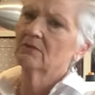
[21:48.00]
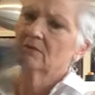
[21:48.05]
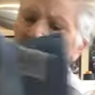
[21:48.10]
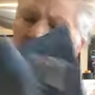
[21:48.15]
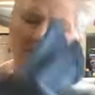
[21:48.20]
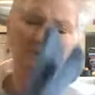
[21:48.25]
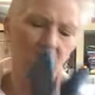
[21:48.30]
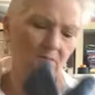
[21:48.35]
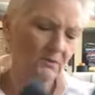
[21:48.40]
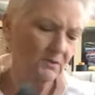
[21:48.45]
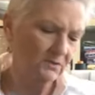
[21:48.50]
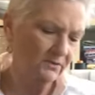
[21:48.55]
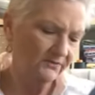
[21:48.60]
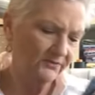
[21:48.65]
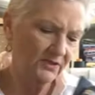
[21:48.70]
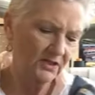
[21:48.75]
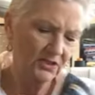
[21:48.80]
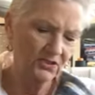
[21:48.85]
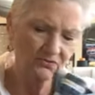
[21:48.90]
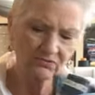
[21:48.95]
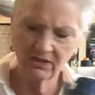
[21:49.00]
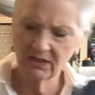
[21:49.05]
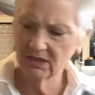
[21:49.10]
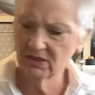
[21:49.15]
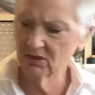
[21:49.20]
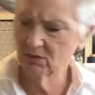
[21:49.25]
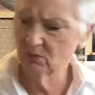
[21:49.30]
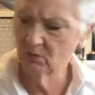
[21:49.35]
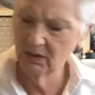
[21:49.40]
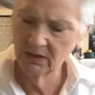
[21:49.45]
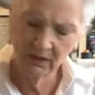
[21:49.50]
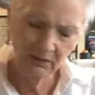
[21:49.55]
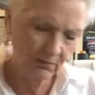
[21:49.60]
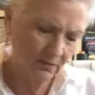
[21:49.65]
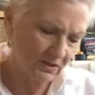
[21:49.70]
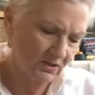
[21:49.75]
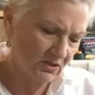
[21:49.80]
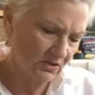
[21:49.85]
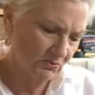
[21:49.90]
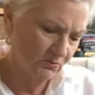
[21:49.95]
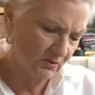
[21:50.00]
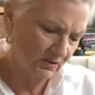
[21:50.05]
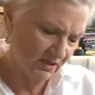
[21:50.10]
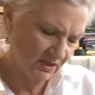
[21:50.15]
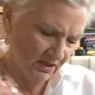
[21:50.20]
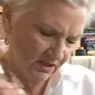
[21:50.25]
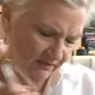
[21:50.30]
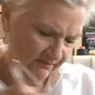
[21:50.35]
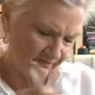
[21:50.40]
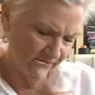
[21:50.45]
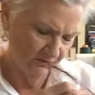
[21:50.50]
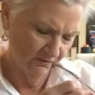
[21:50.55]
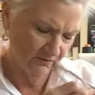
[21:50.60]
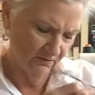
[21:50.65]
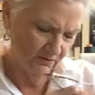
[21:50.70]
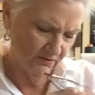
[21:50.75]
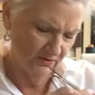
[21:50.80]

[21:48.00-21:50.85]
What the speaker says: I wonder if these ready-to-wear ones, what they've got.